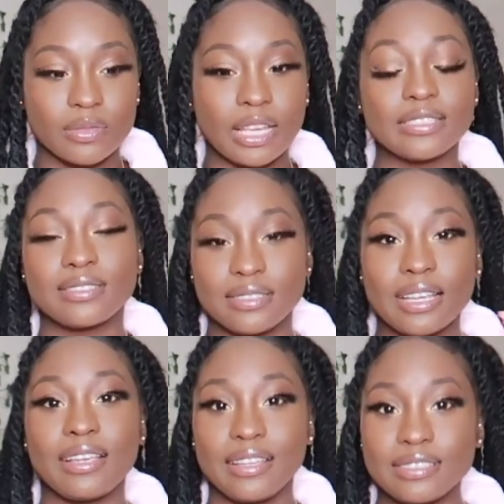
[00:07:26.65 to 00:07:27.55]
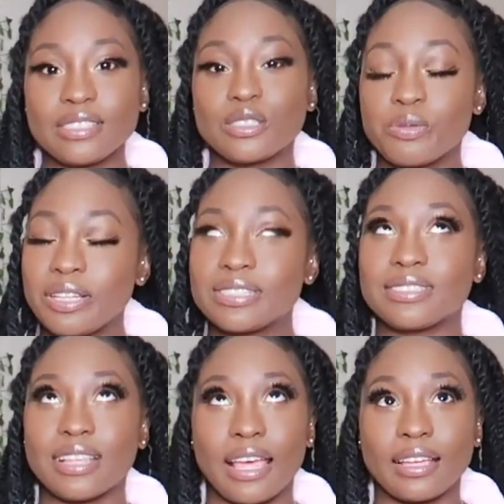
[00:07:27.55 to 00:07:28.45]
It is a sweet
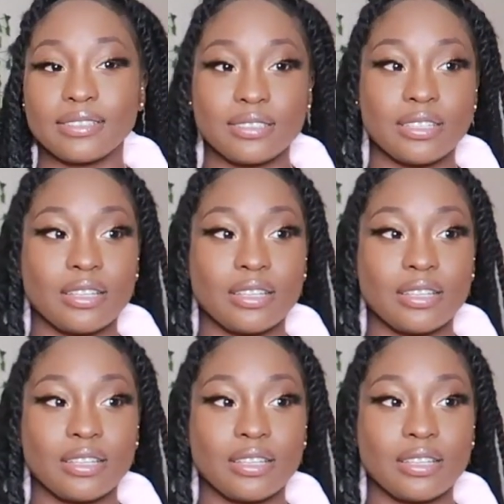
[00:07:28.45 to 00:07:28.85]
scent.